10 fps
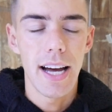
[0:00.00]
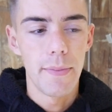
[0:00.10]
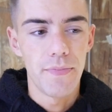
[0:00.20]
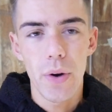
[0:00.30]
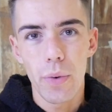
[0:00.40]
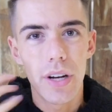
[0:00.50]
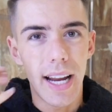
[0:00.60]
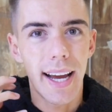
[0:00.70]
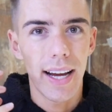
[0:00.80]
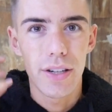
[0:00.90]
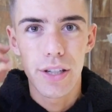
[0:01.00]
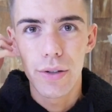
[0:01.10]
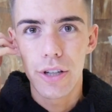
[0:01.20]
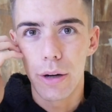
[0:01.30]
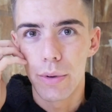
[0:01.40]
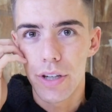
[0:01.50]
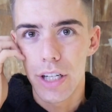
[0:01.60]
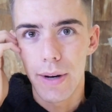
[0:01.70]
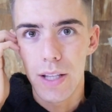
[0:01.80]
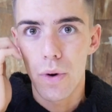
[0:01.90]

I don't want to like do too much to it.